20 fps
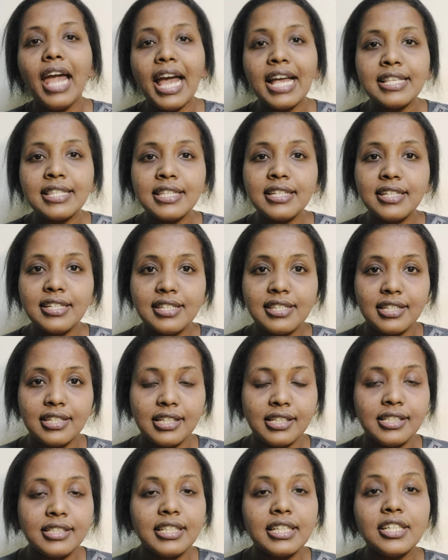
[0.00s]
As a
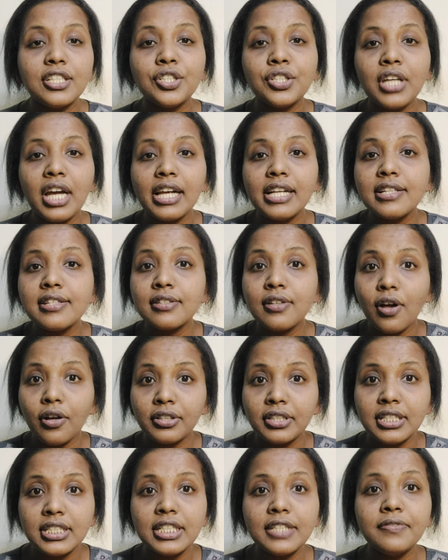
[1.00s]
result, a child's
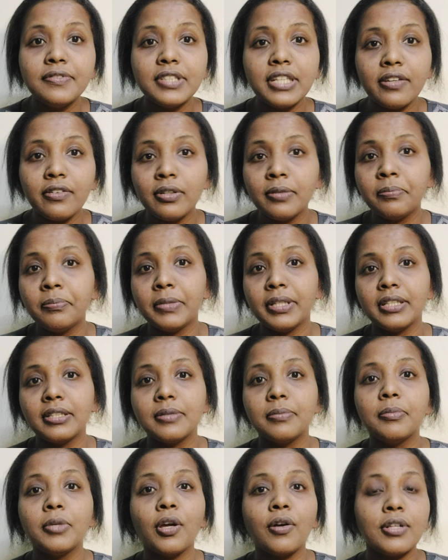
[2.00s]
cognitive
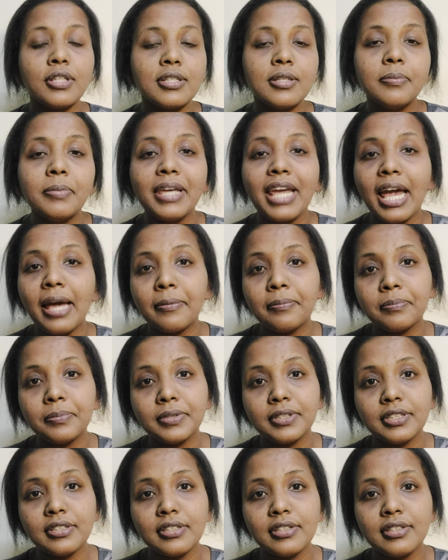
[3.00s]
development may also be
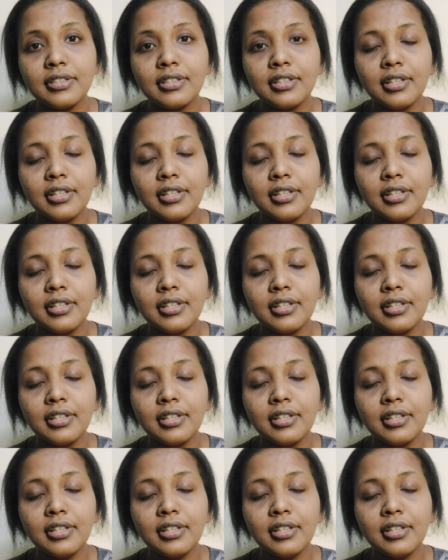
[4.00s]
hampered.